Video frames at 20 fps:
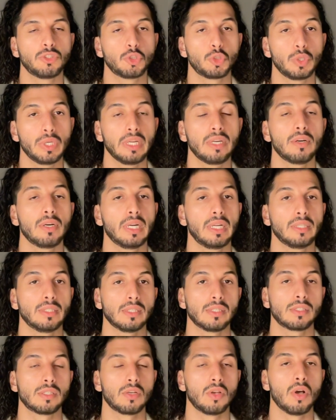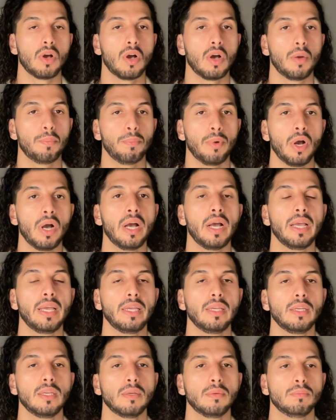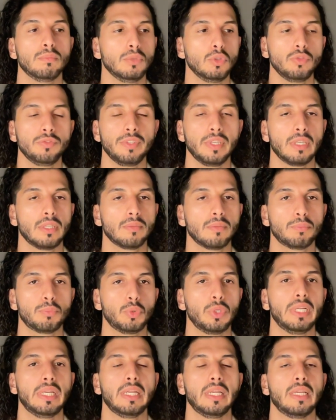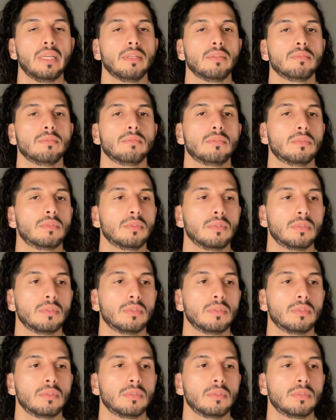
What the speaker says: triggering this law by moving, breathing,